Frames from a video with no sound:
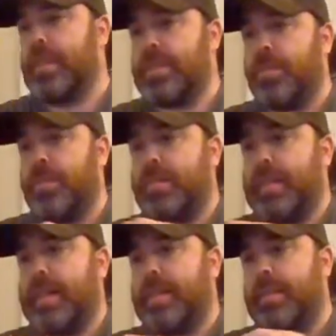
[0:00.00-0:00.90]
the squirrel
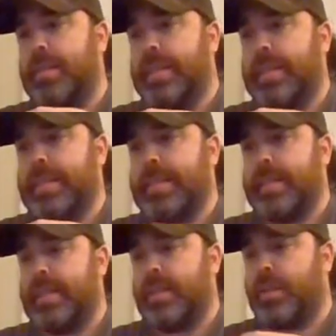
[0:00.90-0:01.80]
tail is
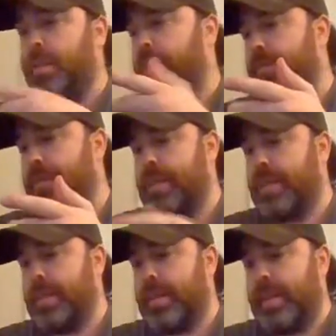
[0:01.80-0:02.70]
curved,
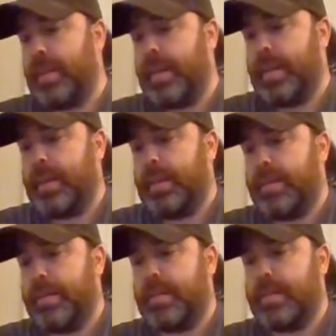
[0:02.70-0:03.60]

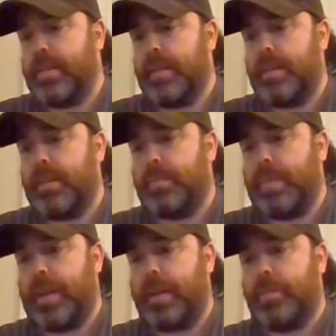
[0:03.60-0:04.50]
and
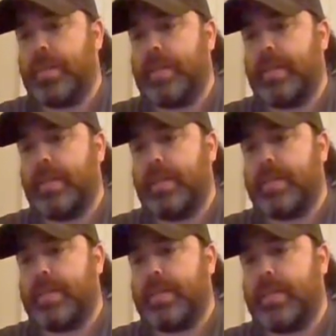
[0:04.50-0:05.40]
how we did
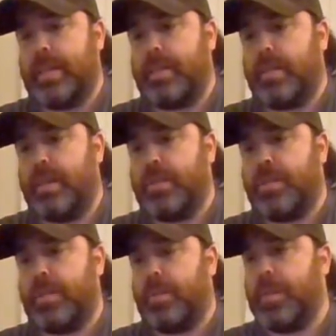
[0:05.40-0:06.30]
this is that I
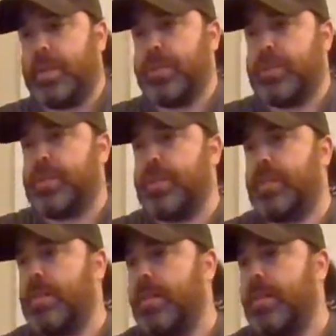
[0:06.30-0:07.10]
took a bunch